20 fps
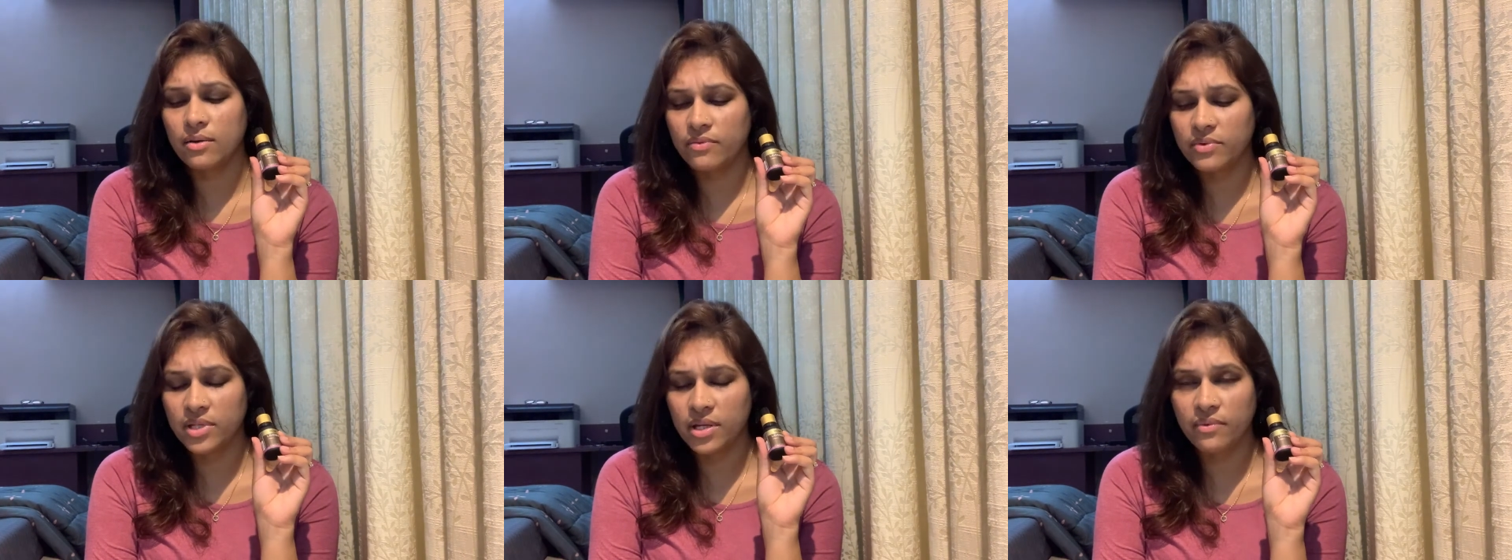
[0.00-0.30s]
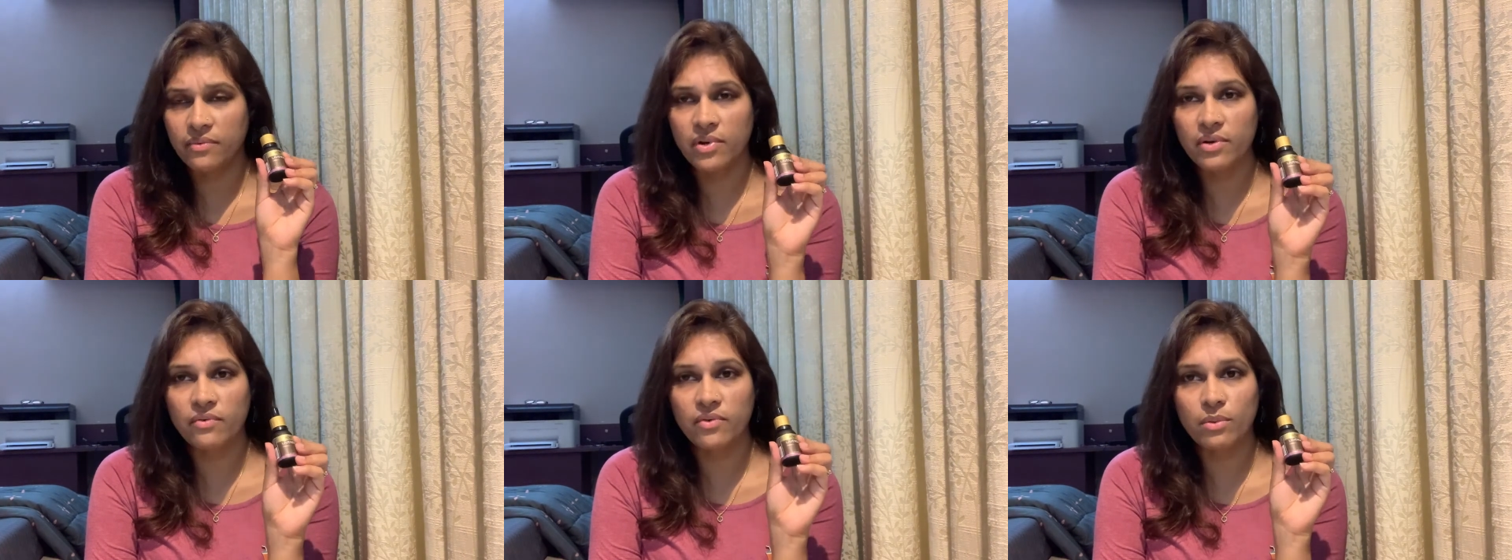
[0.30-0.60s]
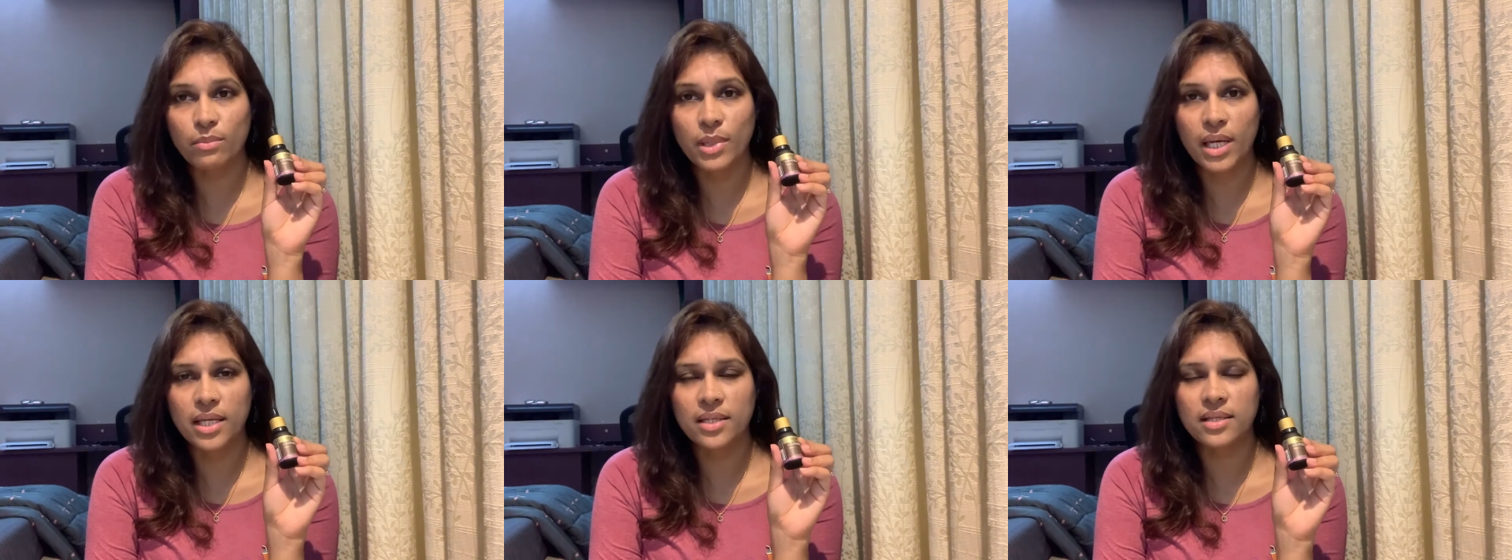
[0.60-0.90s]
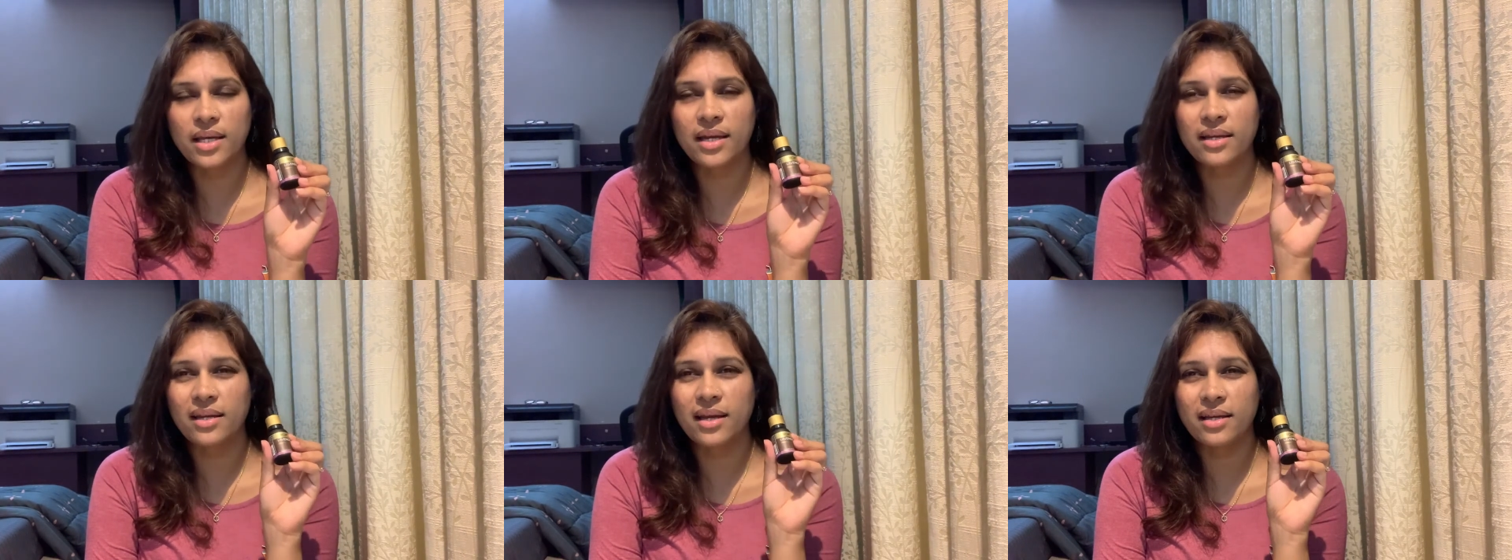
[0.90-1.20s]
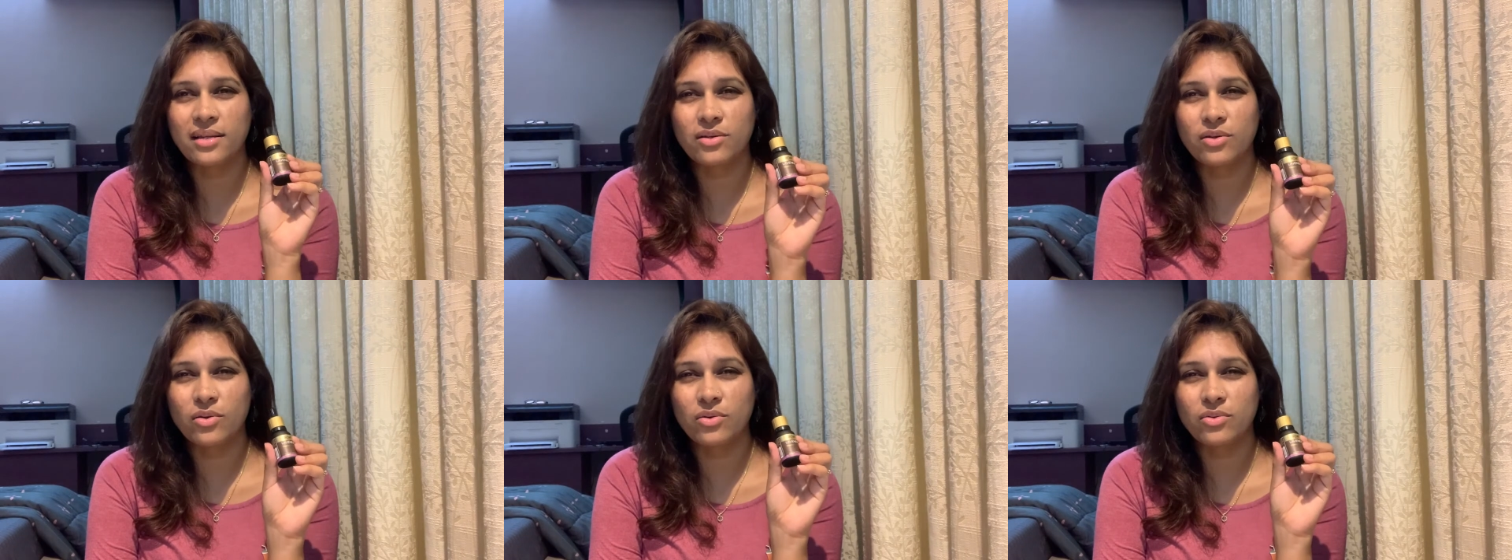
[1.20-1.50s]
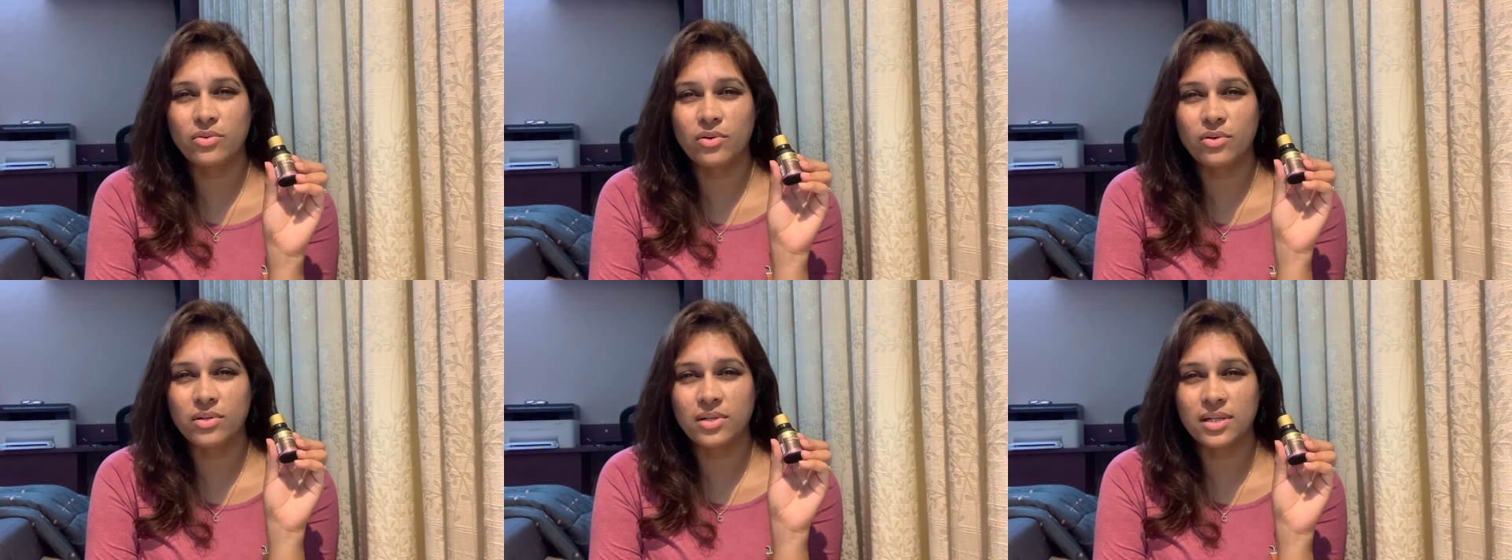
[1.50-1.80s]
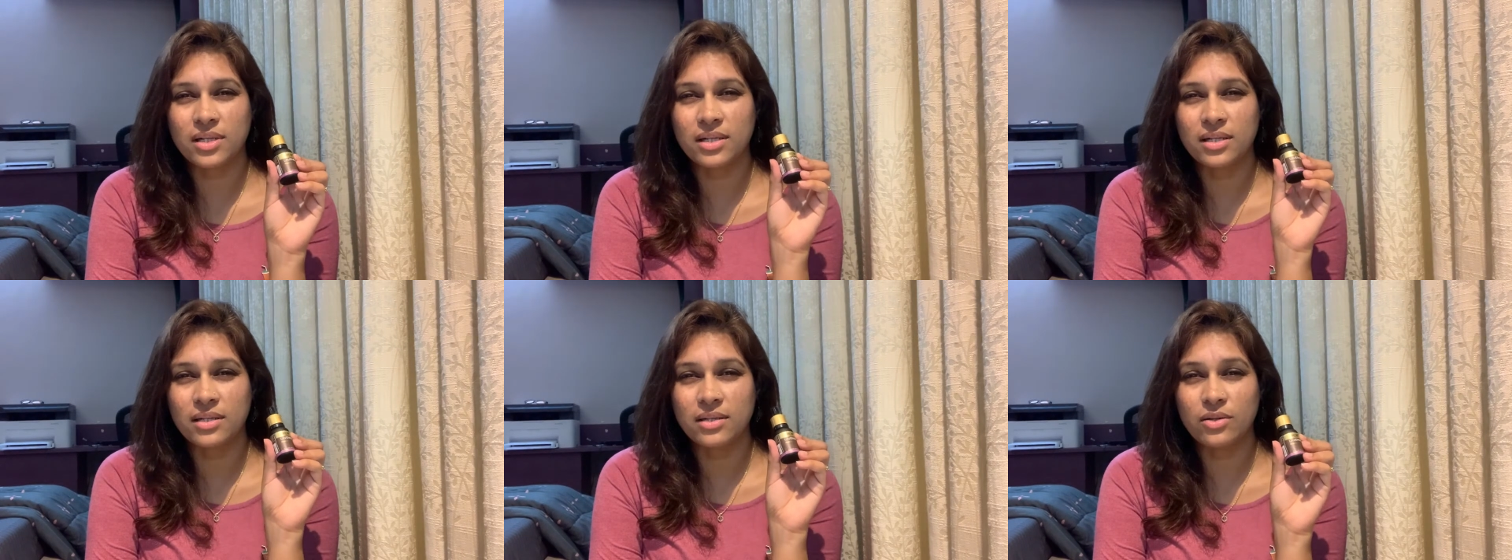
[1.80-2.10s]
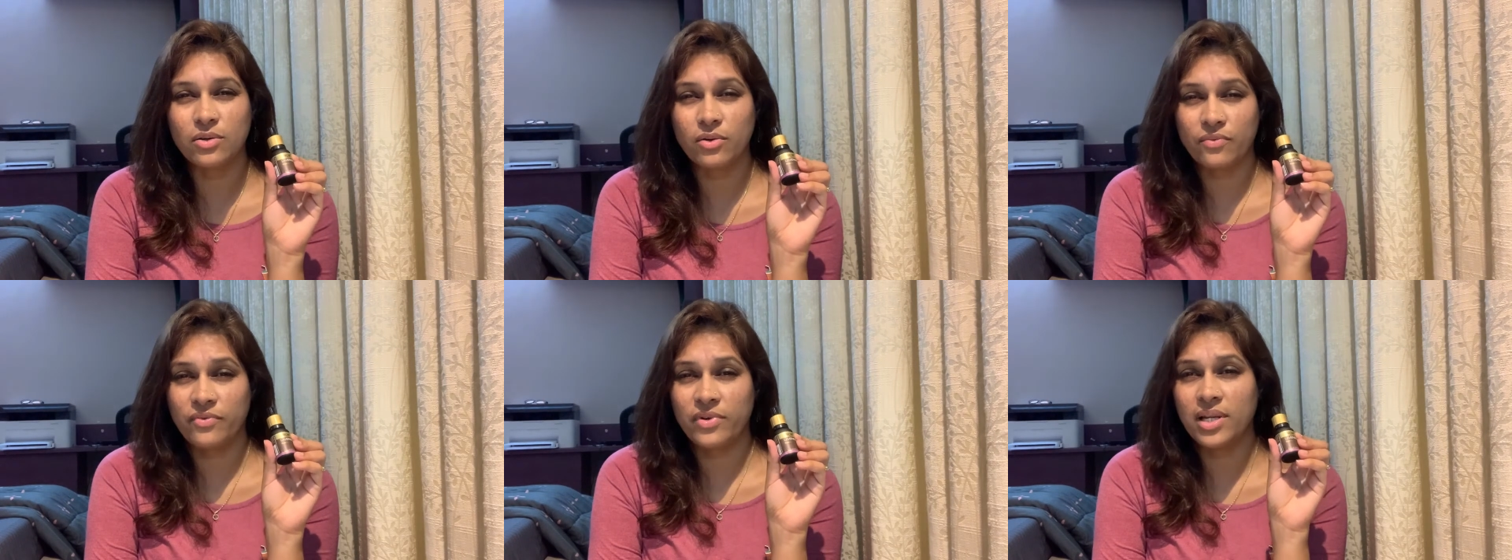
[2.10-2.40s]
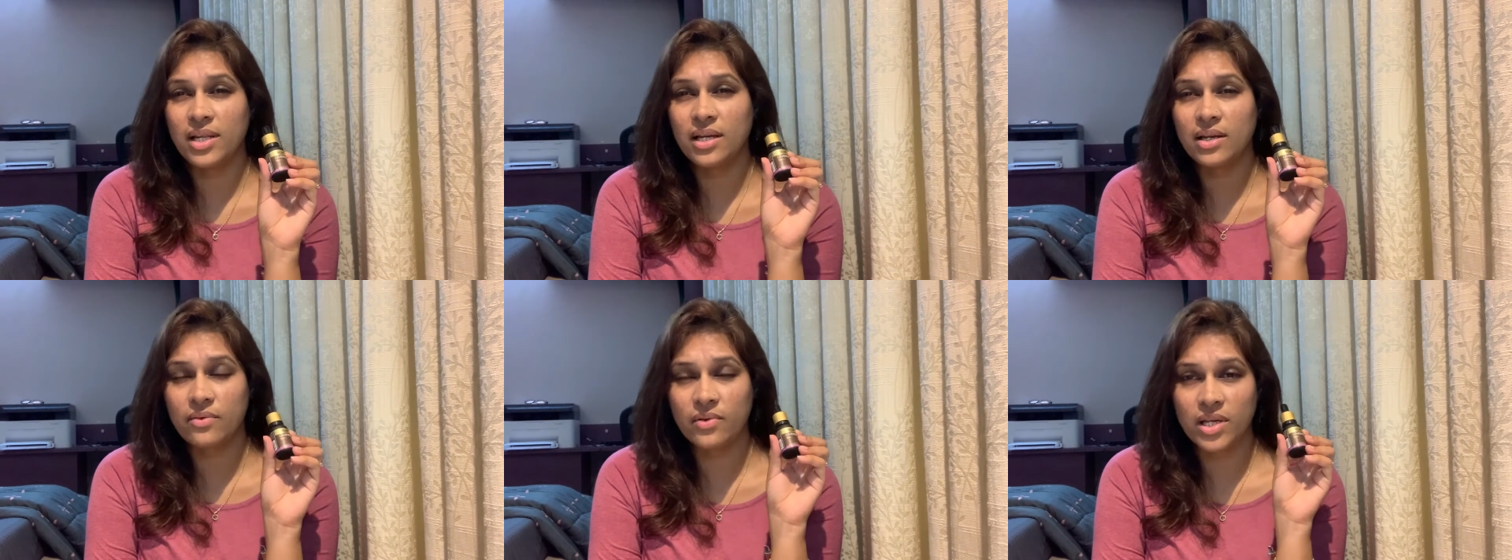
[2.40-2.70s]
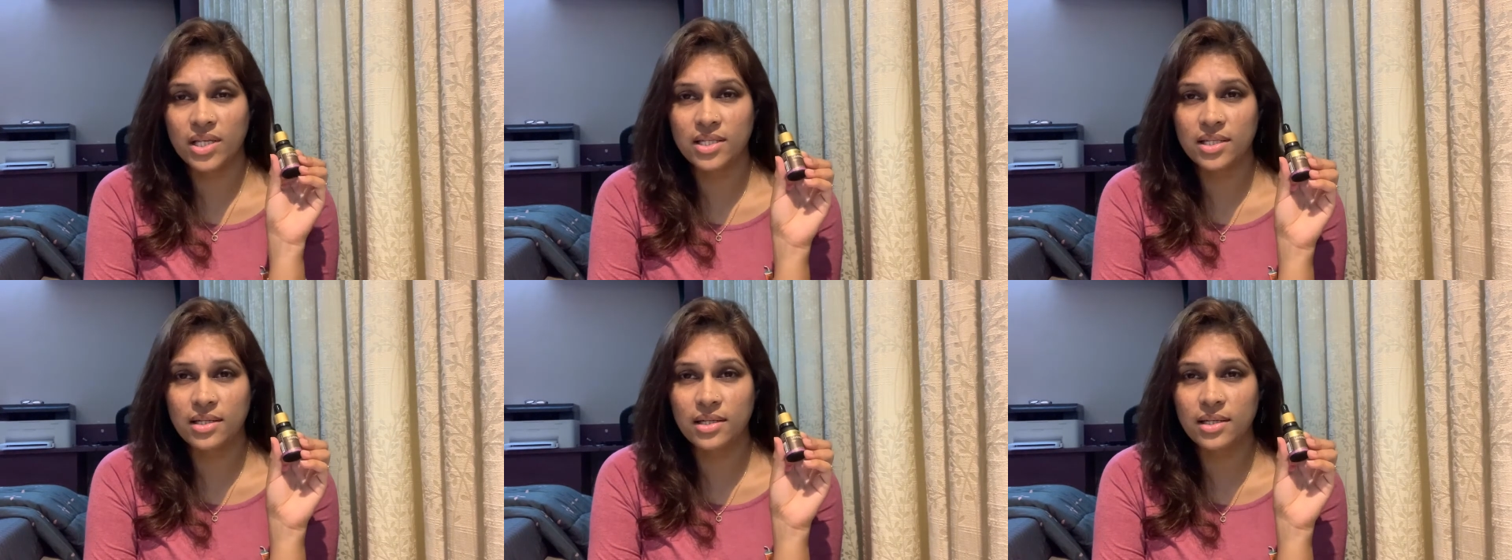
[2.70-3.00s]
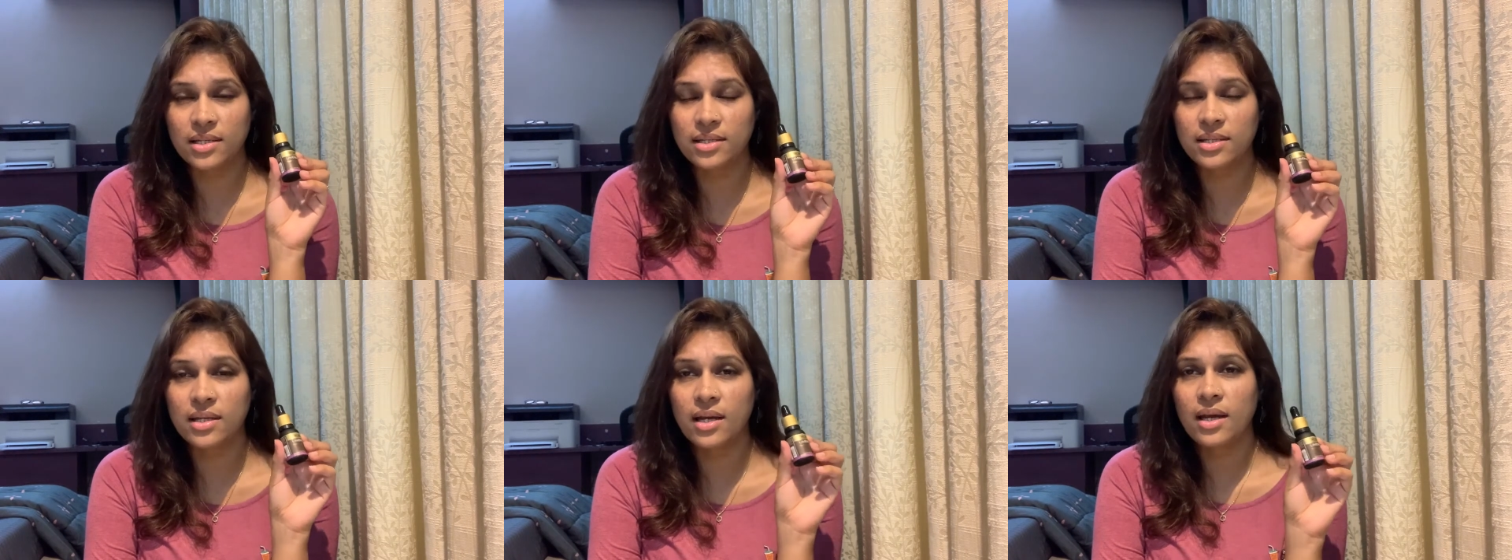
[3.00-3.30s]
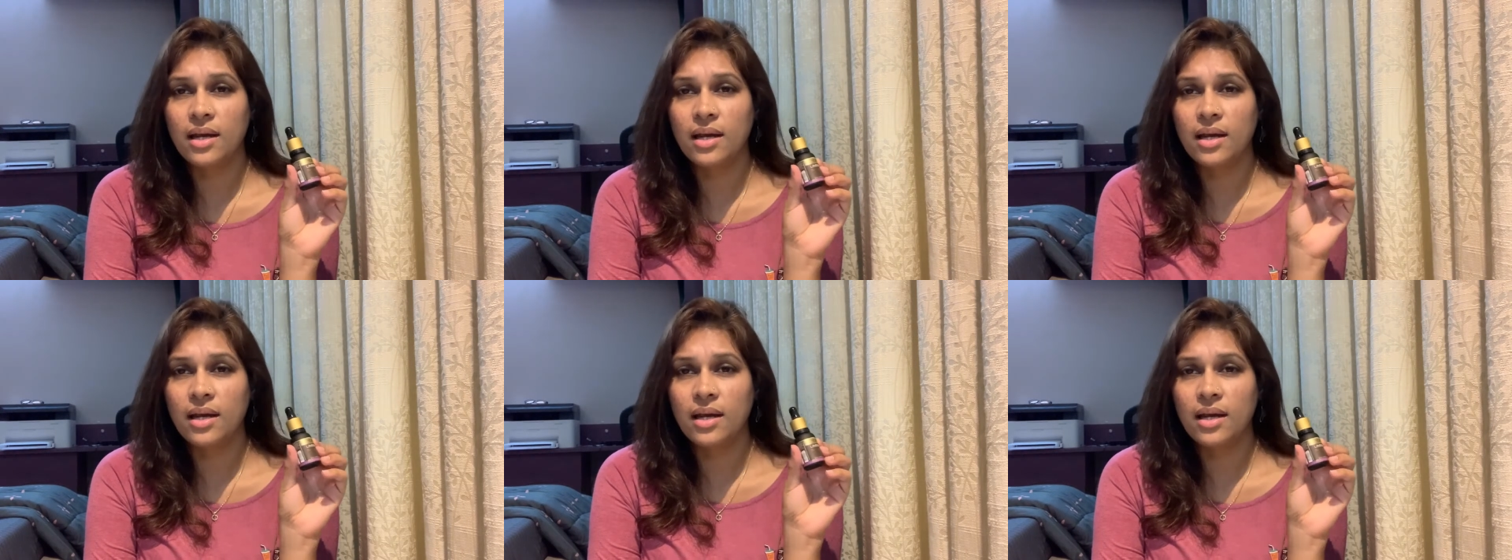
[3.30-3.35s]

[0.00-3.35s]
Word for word: suffering from anxiety and you're not uh, you're feeling restless